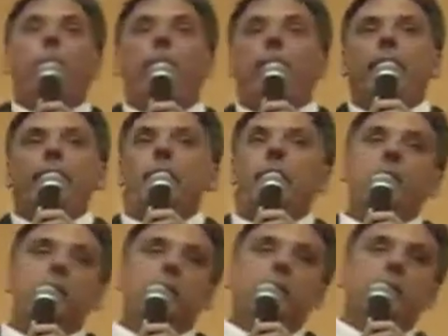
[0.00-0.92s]
wand and all
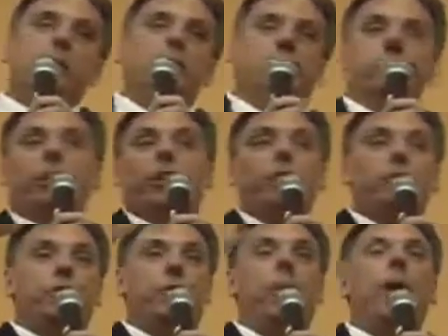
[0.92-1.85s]
these businesses are going to
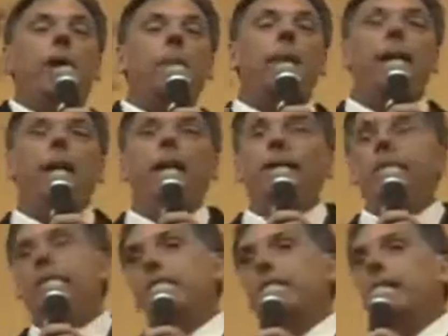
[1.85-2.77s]
show up
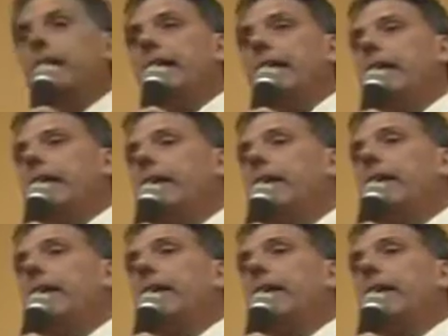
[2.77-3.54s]
in Riverside County.